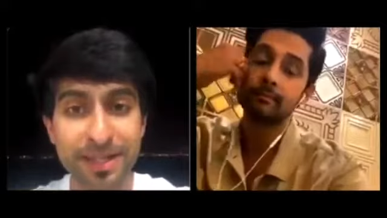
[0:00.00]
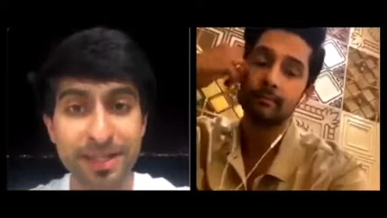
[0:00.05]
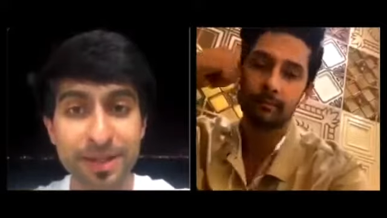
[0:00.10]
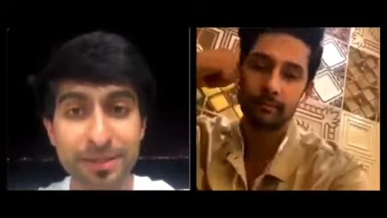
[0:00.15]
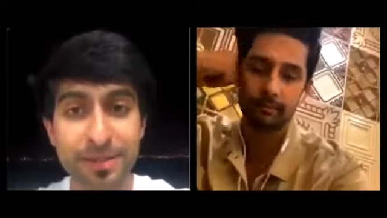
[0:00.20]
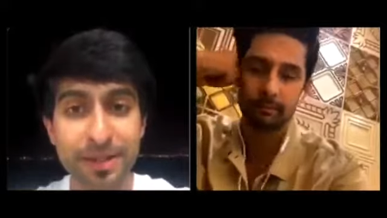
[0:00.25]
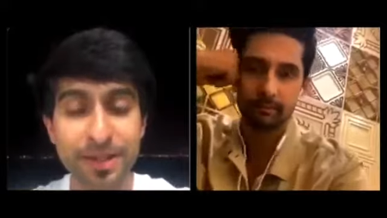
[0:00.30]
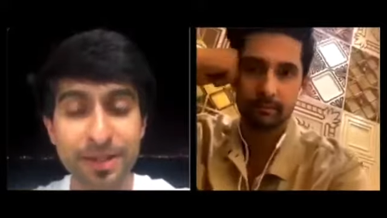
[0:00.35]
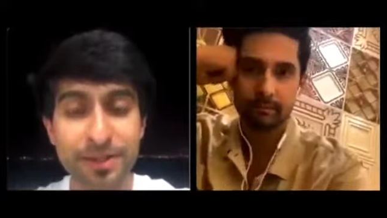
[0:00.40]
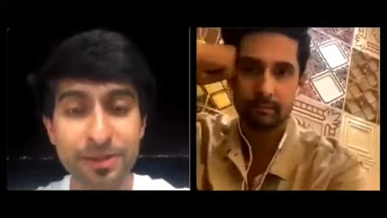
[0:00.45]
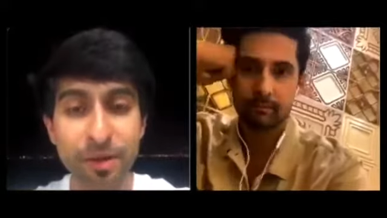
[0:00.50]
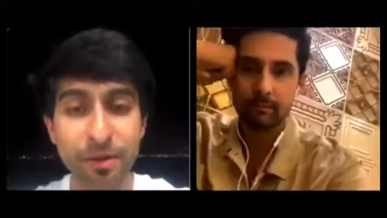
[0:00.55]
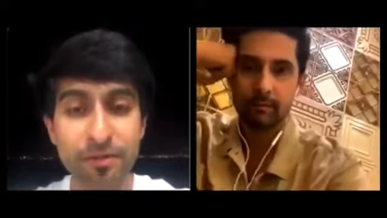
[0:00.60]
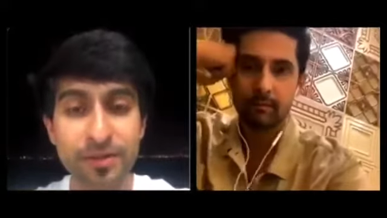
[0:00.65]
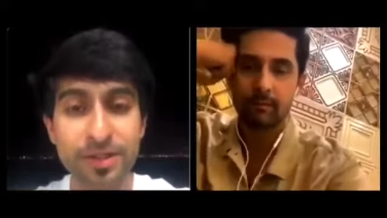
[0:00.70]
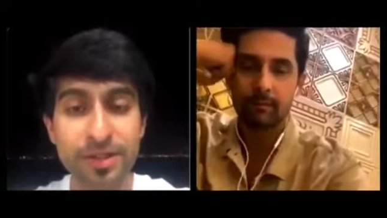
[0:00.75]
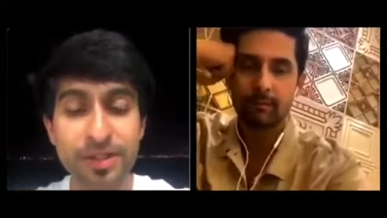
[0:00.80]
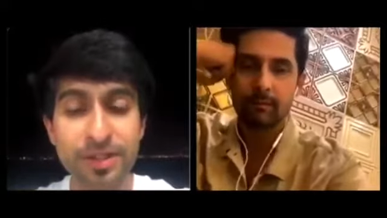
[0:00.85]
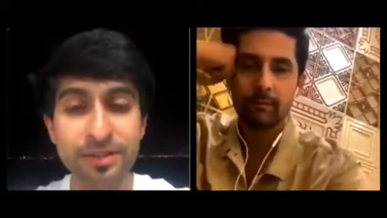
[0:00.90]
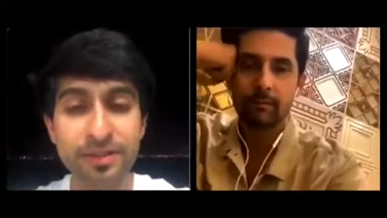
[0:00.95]
Speaker 1: pandemic is
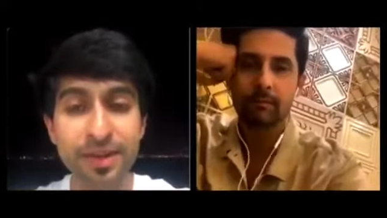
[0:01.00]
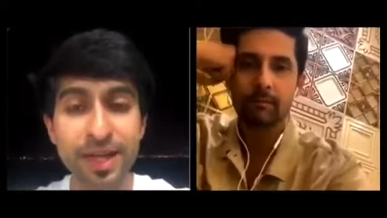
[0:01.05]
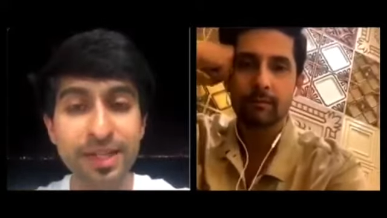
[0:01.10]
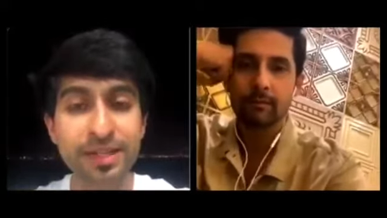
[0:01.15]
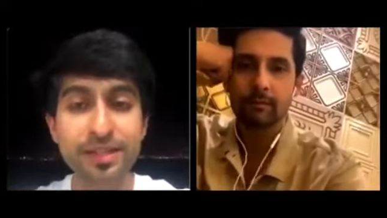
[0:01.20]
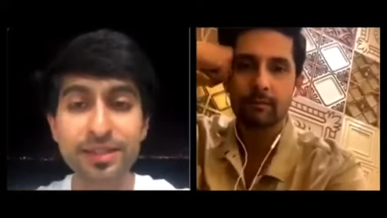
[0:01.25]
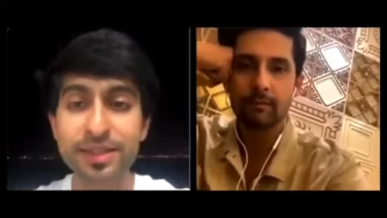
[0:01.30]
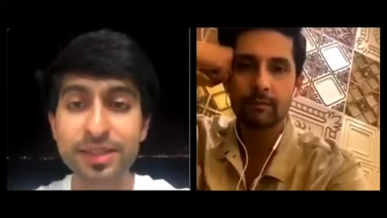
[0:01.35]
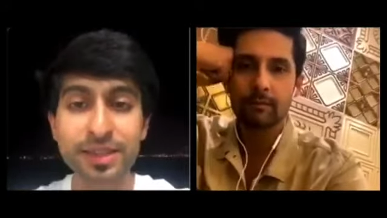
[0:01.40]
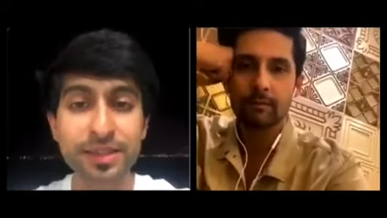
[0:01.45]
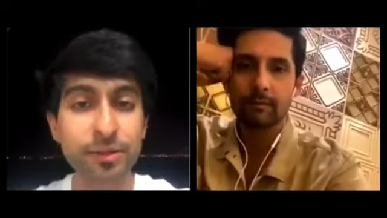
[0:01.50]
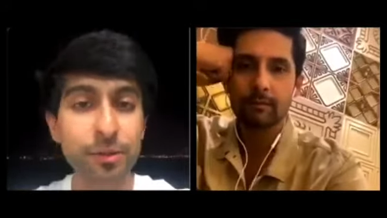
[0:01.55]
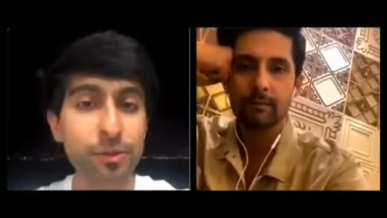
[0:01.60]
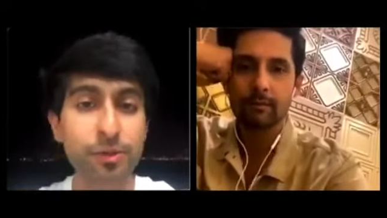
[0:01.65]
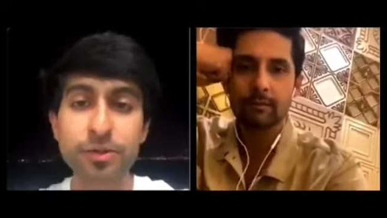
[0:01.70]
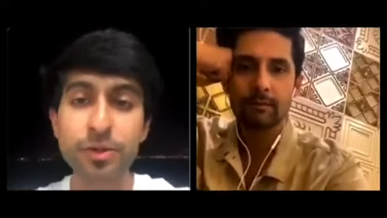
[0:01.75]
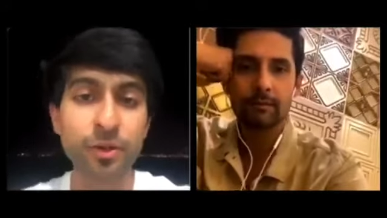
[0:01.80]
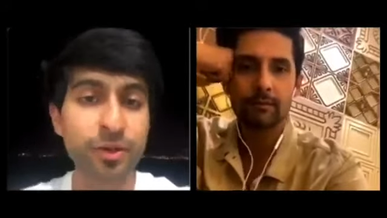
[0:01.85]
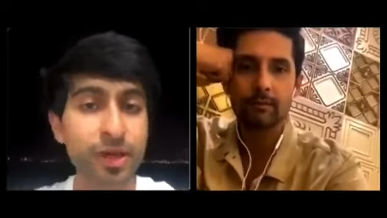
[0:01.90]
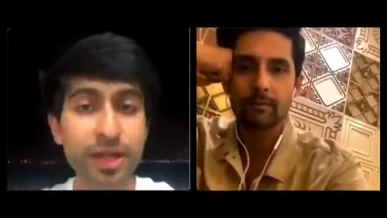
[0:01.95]
obviously the fact that the
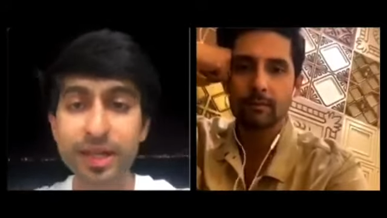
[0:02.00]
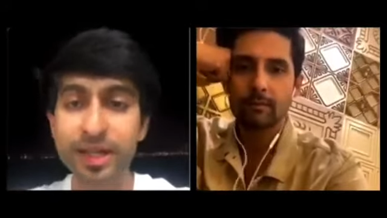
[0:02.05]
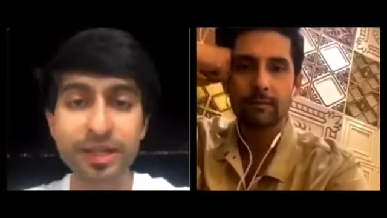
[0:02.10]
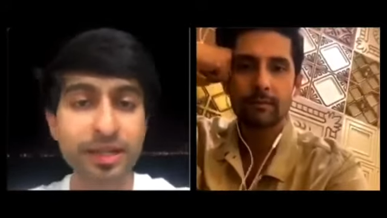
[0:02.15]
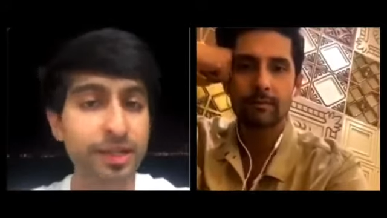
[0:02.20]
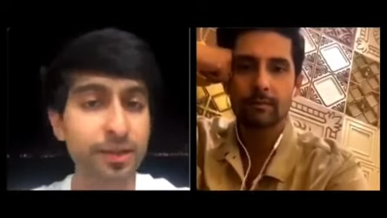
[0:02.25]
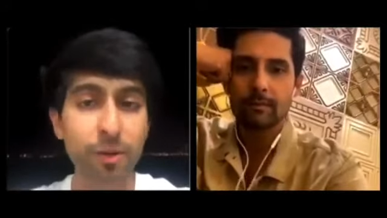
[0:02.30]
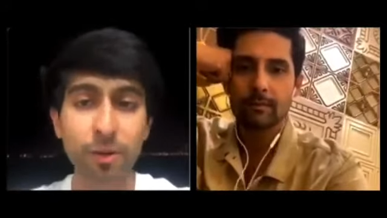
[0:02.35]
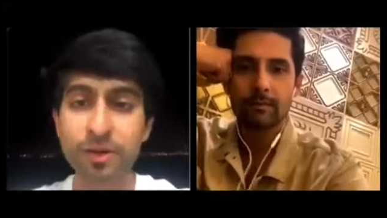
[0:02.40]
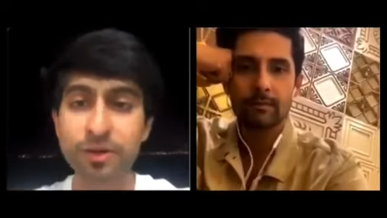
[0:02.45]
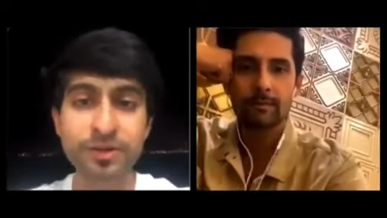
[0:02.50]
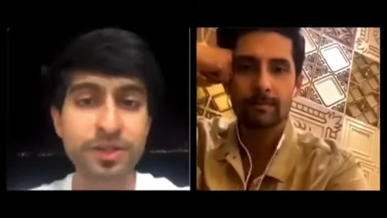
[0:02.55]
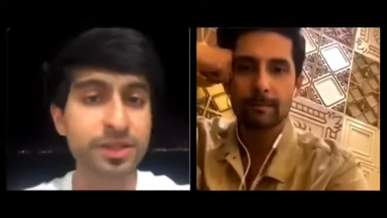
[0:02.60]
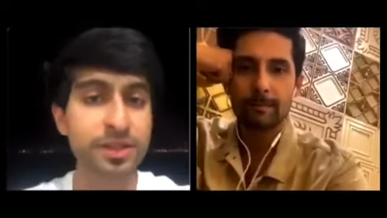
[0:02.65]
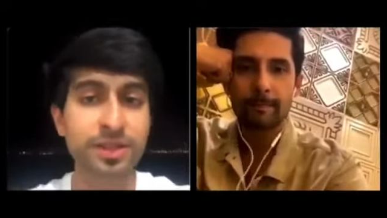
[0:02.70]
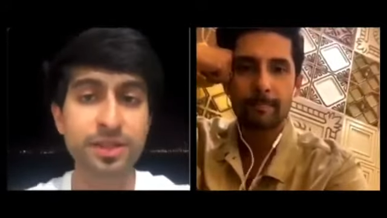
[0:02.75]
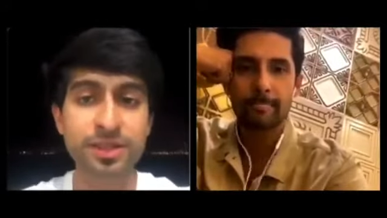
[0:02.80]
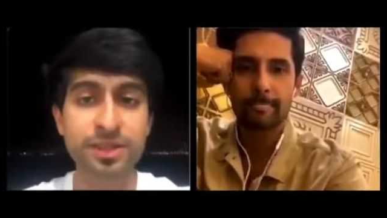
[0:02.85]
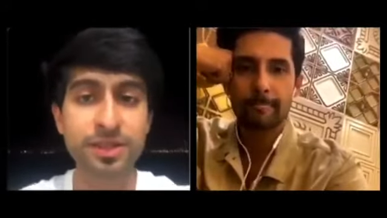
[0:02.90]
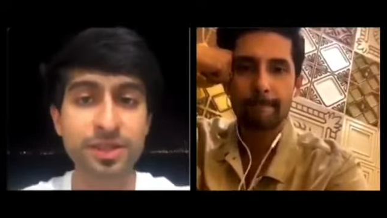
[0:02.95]
ozone layer and all of
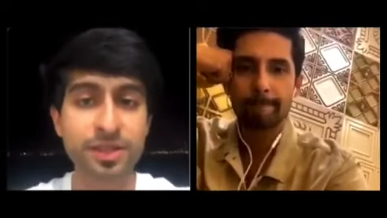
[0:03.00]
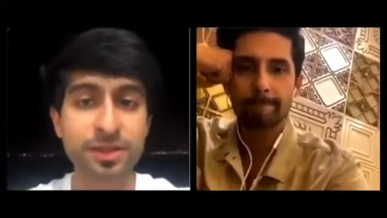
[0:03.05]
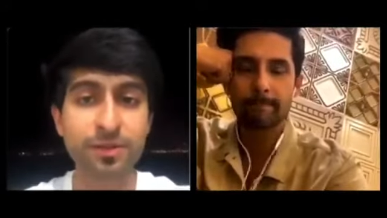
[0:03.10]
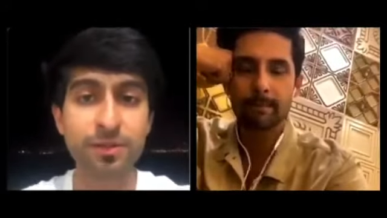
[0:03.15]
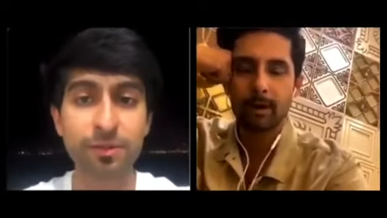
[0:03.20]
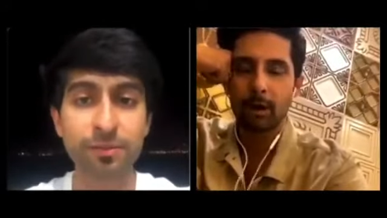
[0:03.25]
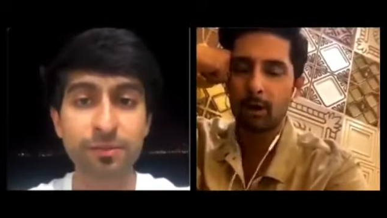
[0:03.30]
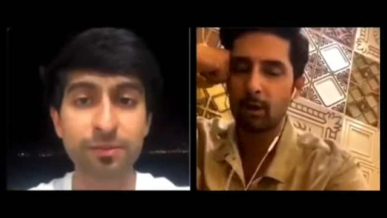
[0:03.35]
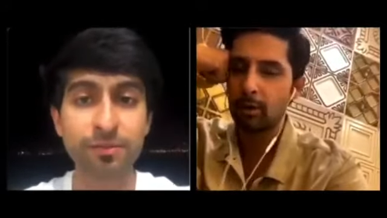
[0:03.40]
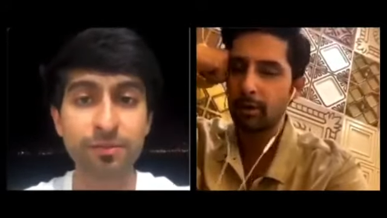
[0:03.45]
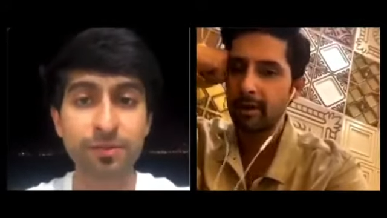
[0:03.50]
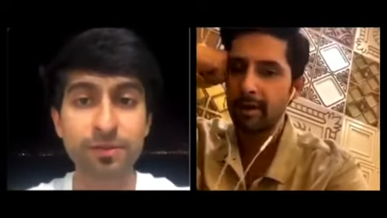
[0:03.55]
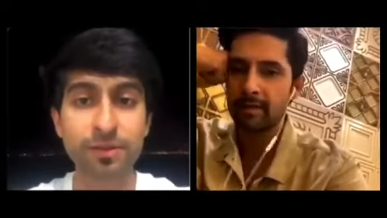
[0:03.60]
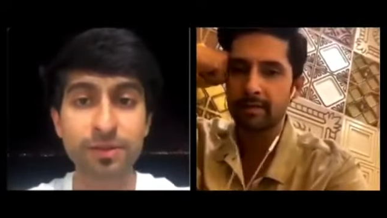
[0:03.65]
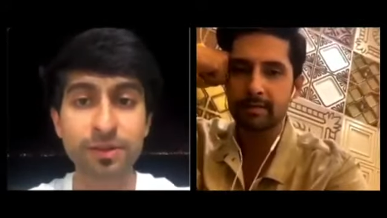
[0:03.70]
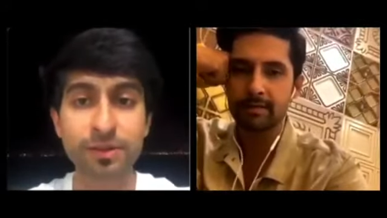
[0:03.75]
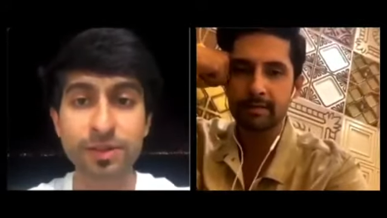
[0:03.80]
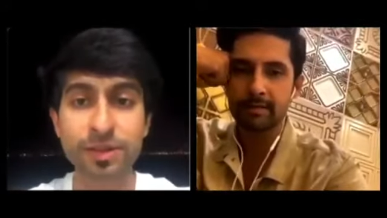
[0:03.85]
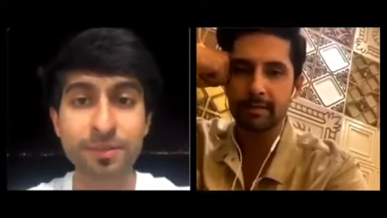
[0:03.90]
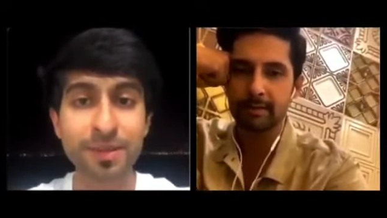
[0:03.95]
this is just
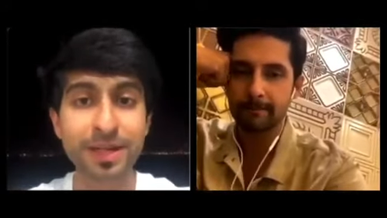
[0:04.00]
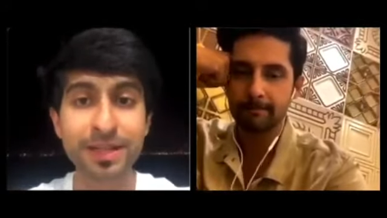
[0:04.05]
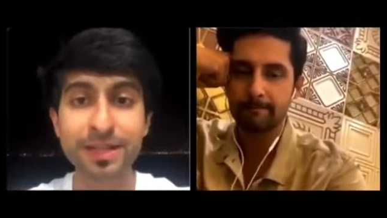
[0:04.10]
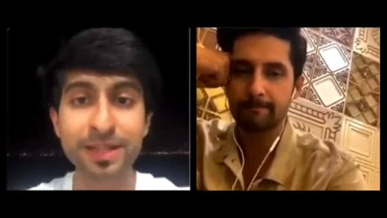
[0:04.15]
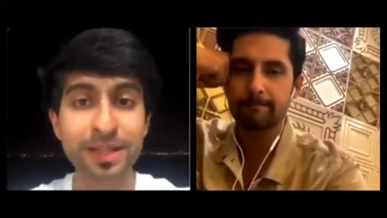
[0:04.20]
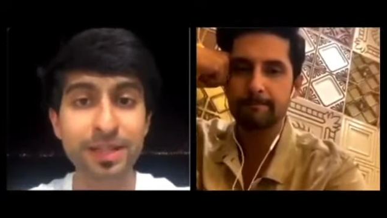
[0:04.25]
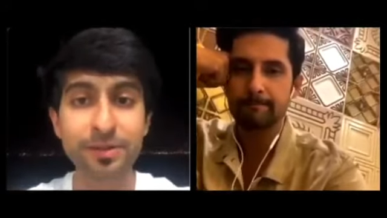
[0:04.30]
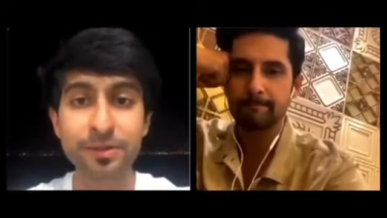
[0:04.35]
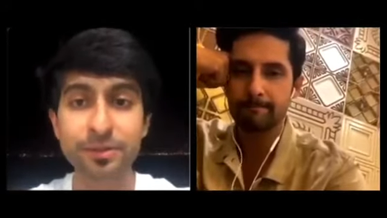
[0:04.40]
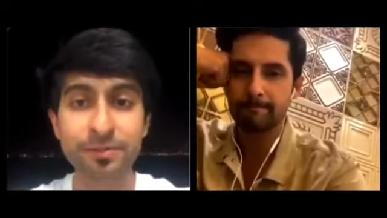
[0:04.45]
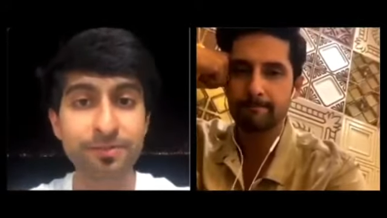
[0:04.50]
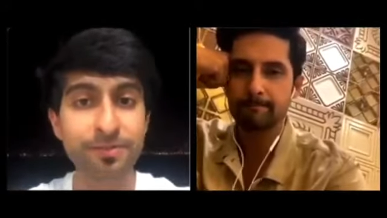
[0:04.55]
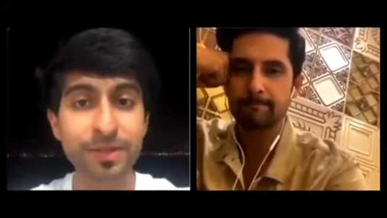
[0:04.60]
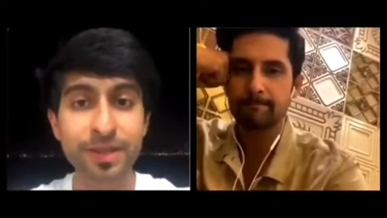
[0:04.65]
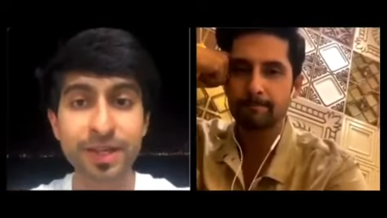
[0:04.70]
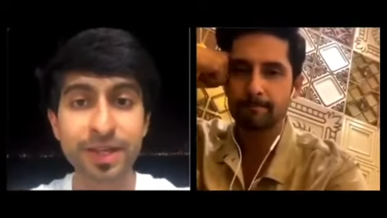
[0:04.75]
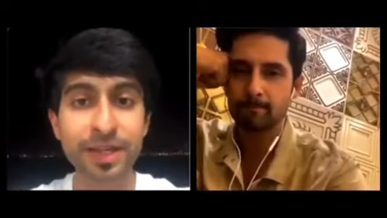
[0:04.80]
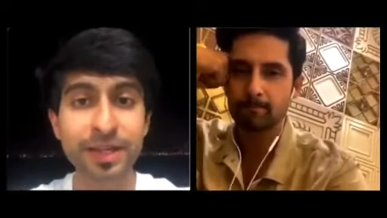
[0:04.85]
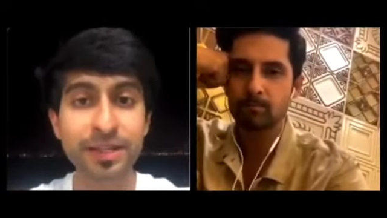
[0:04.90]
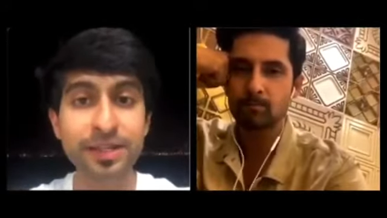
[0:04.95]
dramatically
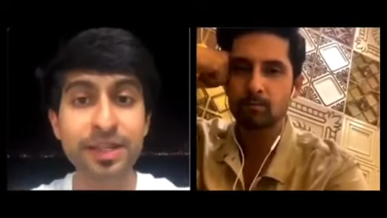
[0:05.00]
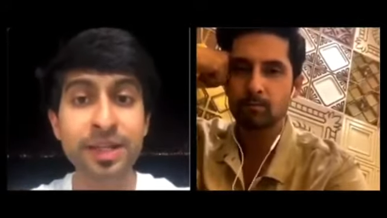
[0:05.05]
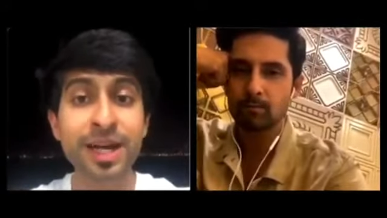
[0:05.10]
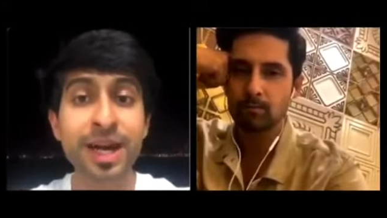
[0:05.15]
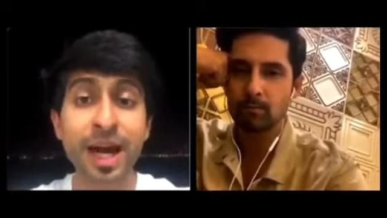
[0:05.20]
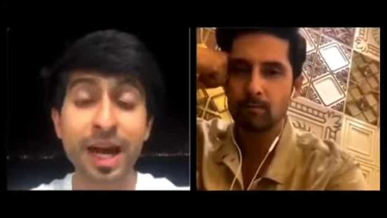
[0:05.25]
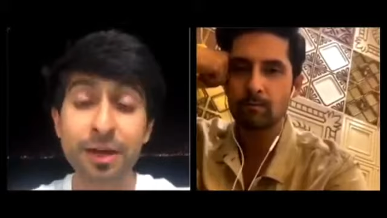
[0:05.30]
healed,